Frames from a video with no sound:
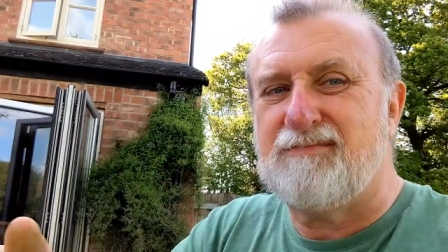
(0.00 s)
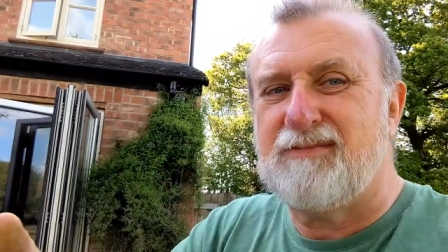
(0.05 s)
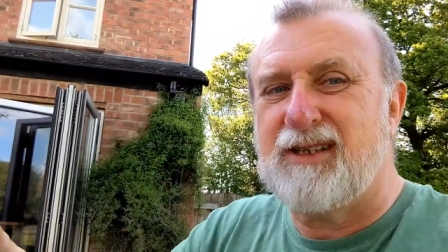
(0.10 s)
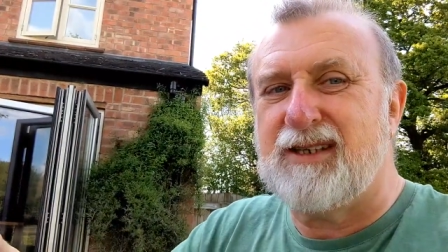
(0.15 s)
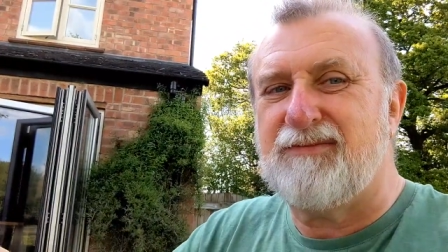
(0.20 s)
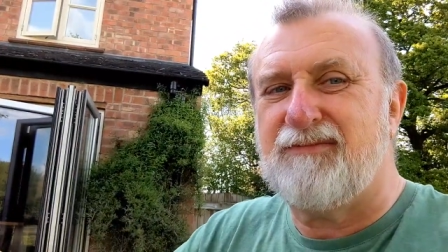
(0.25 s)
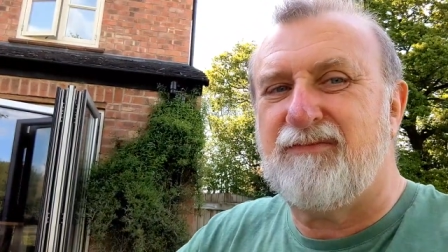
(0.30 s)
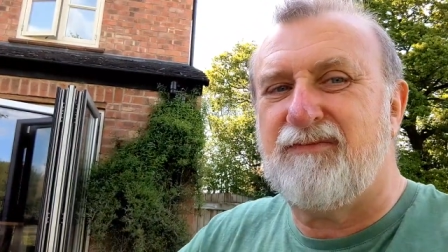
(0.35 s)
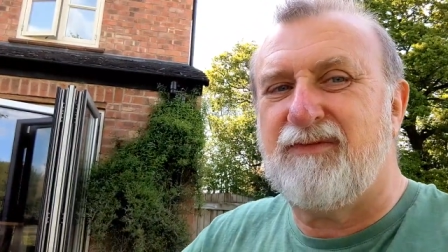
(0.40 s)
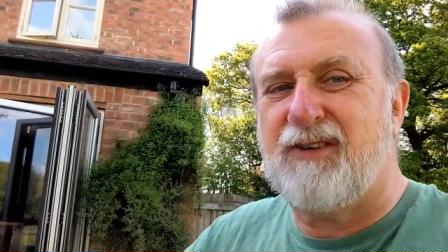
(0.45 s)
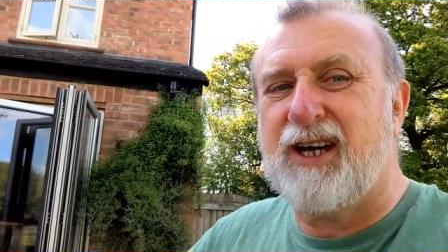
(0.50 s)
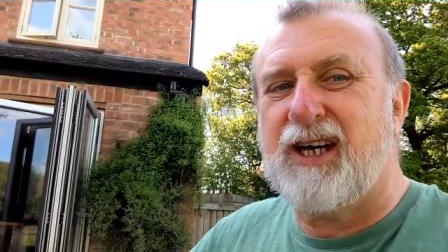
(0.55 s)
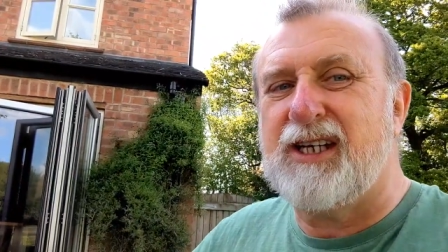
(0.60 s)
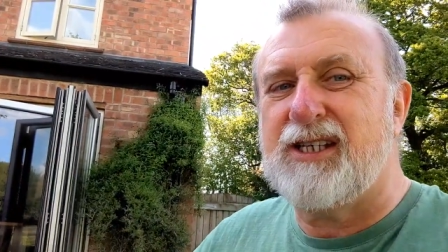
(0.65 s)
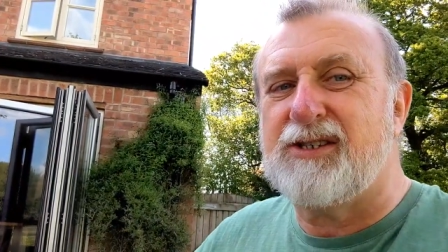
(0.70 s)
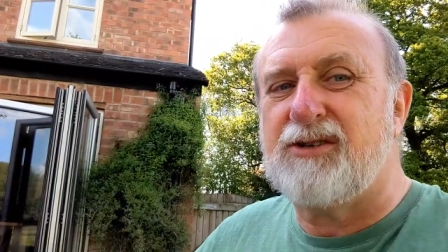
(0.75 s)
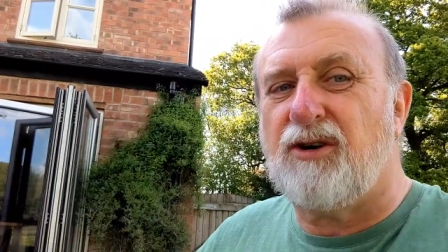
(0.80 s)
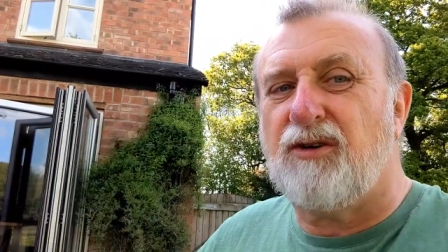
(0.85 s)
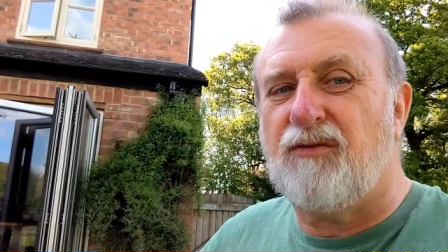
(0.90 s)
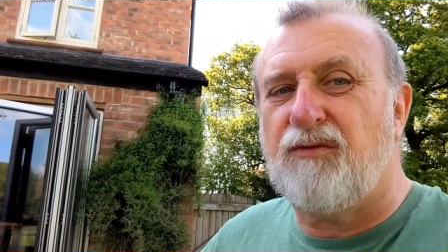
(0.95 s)
it
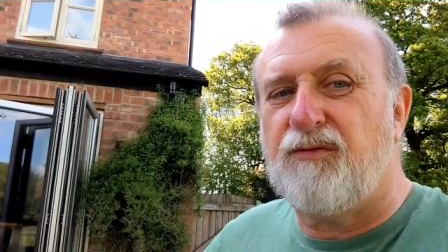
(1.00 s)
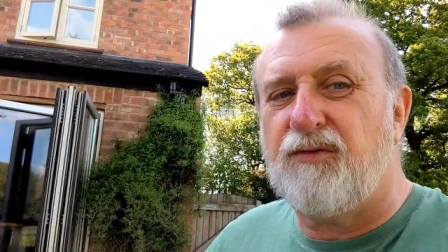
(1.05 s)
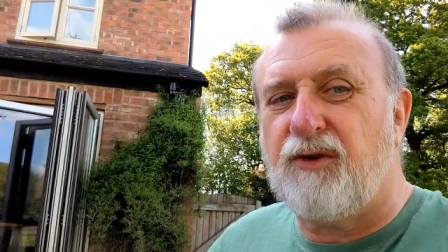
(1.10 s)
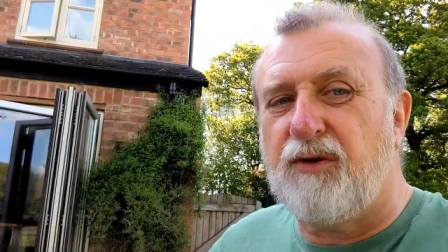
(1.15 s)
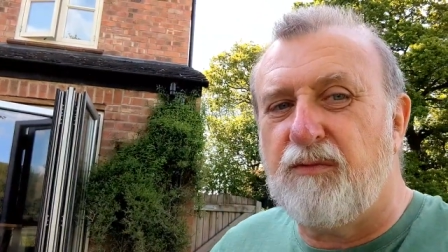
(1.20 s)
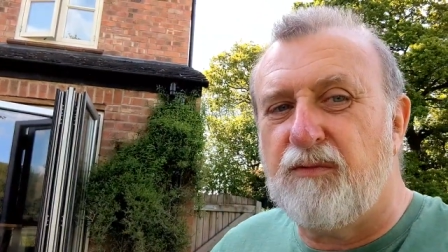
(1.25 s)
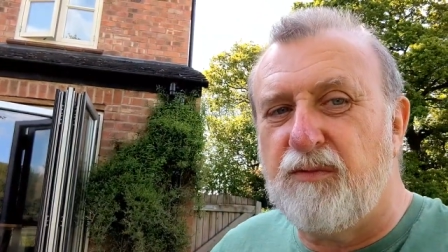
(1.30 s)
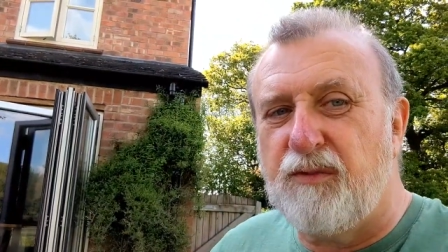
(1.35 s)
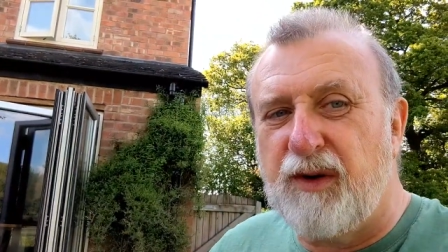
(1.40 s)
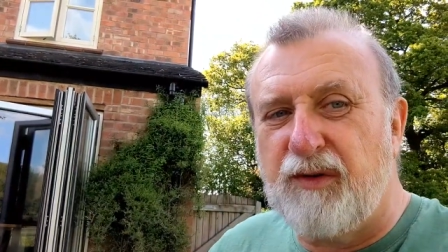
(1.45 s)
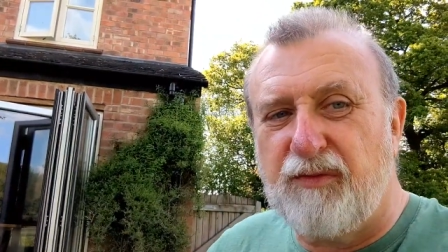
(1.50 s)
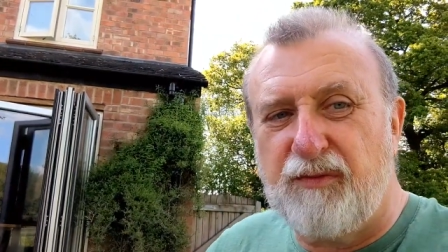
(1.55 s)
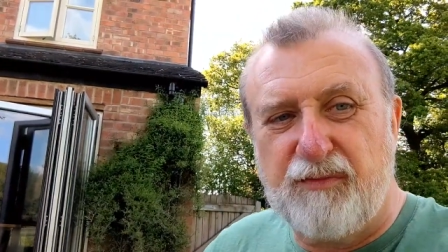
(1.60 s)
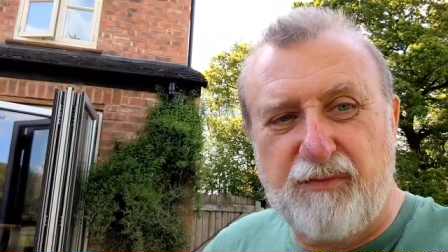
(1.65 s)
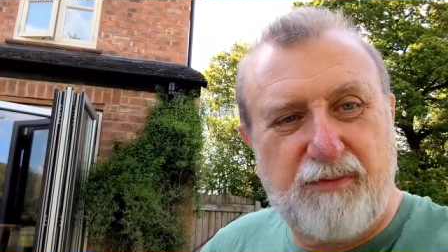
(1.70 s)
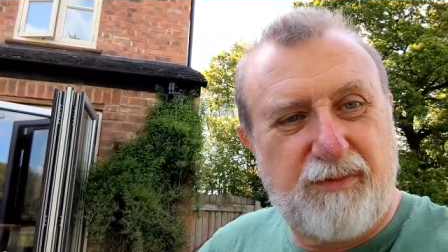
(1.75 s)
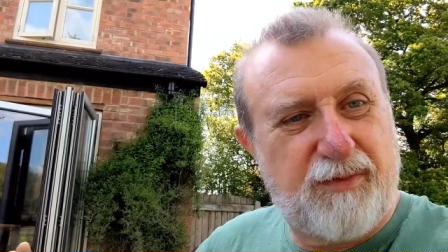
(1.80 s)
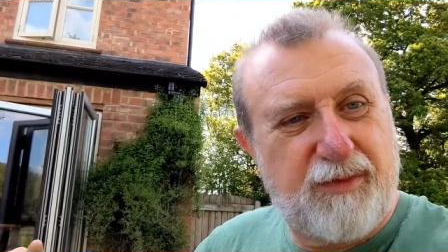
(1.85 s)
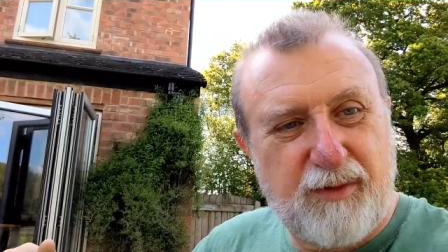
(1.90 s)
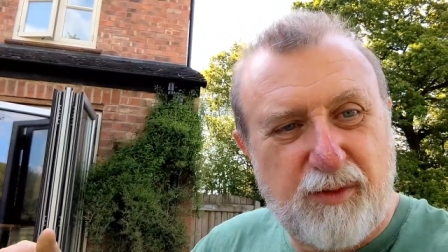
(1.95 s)
fades off from
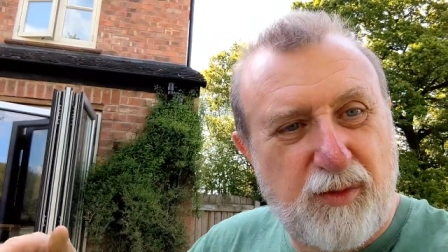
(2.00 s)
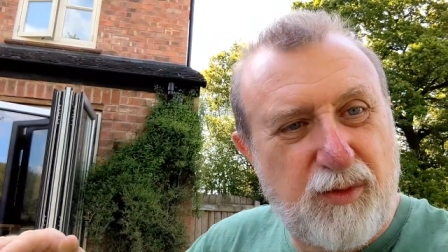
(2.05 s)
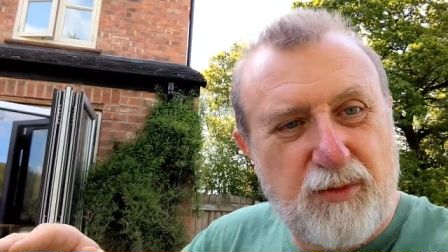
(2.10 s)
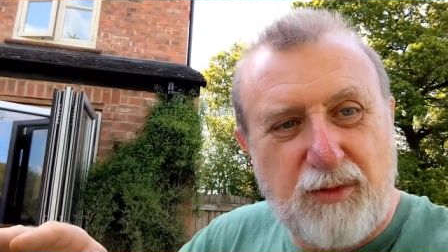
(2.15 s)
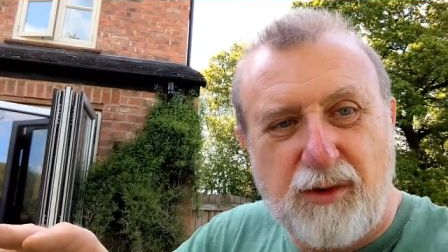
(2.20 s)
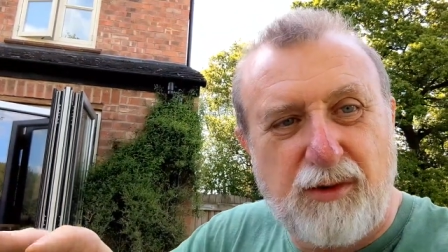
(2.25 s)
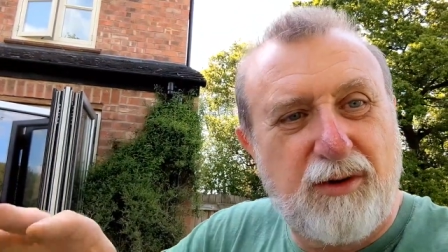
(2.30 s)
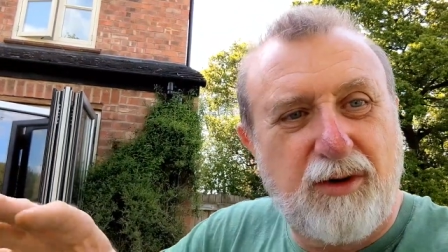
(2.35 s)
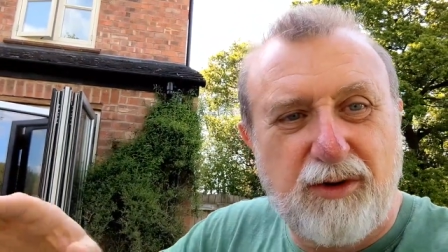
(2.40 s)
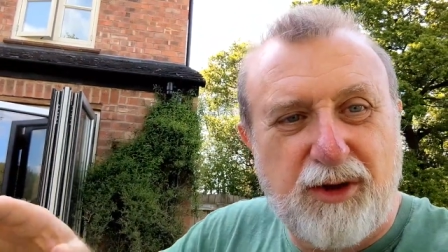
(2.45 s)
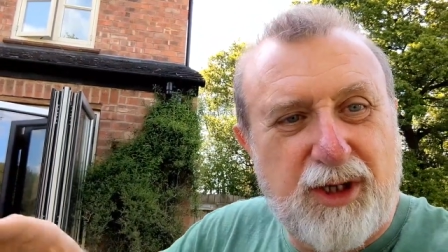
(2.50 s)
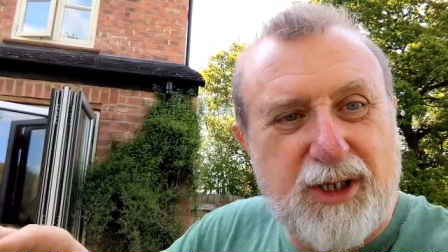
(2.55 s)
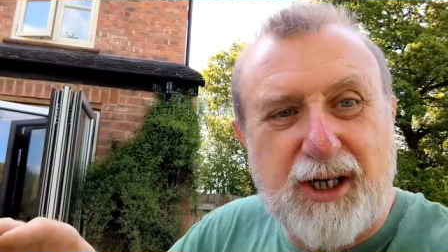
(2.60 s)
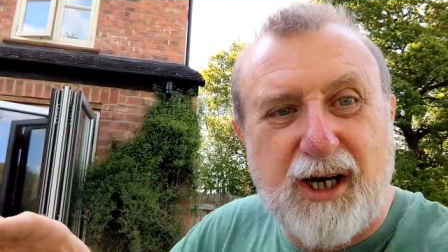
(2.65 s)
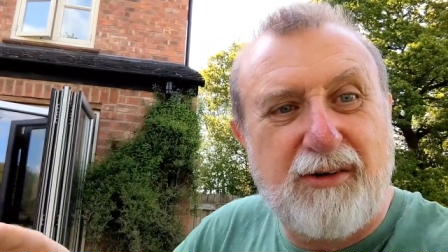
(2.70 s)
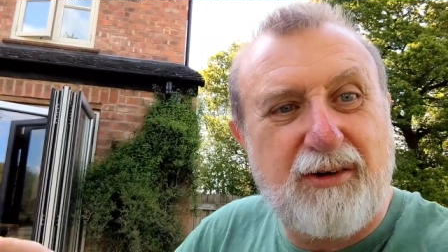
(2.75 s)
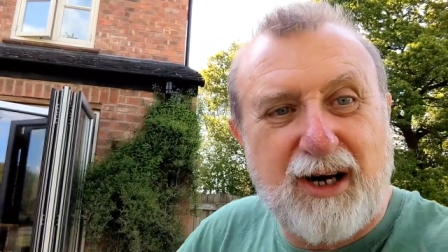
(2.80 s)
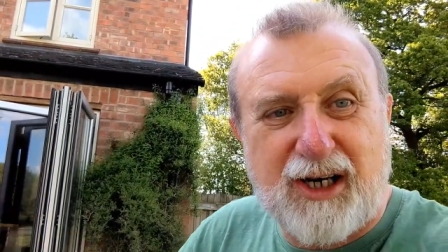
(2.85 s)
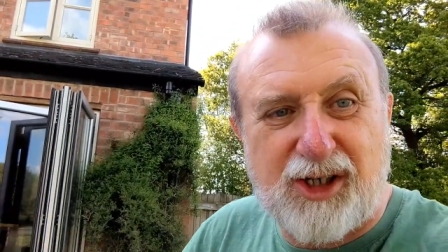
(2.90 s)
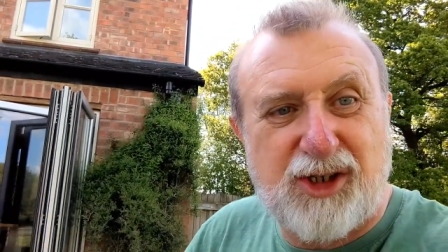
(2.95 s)
other
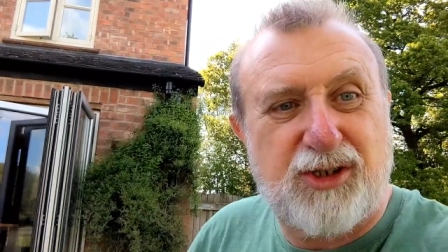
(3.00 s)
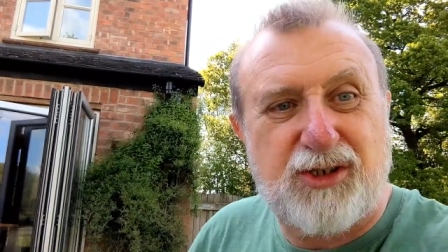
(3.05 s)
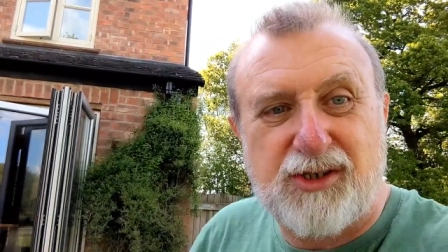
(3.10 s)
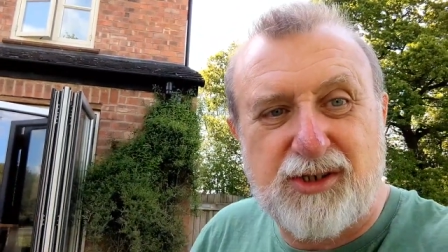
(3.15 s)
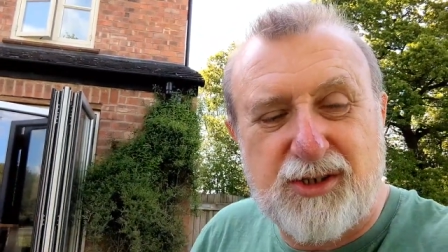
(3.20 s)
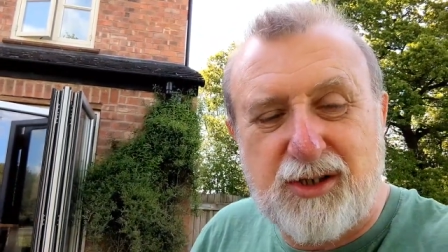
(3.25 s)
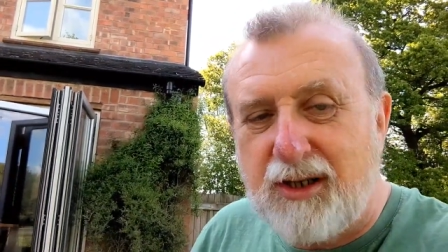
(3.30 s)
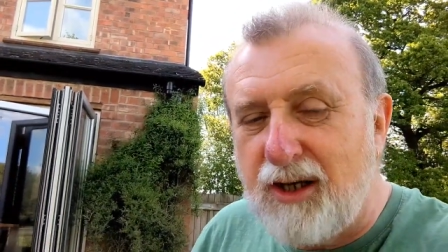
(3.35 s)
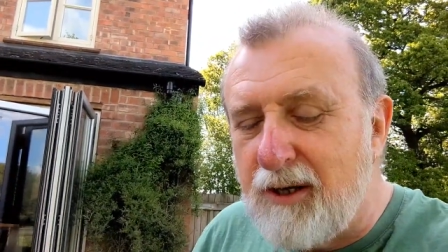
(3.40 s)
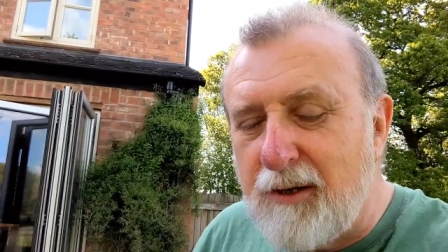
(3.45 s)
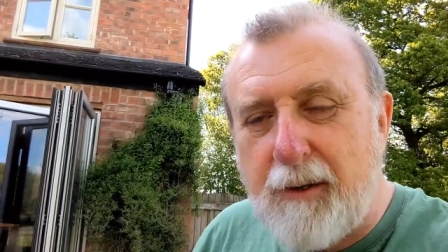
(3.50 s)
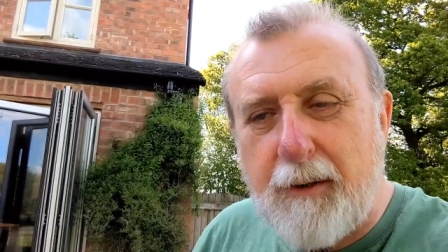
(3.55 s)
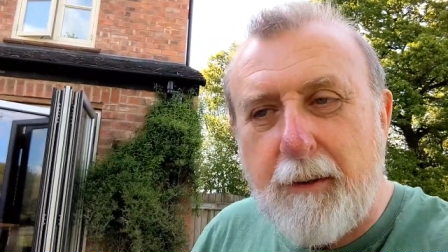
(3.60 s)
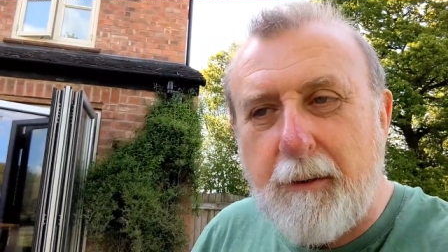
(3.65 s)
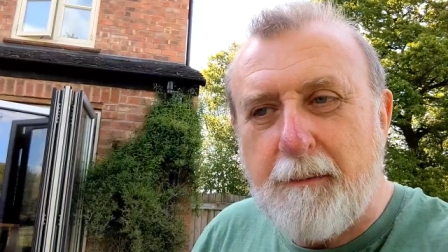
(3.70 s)
directions, you know.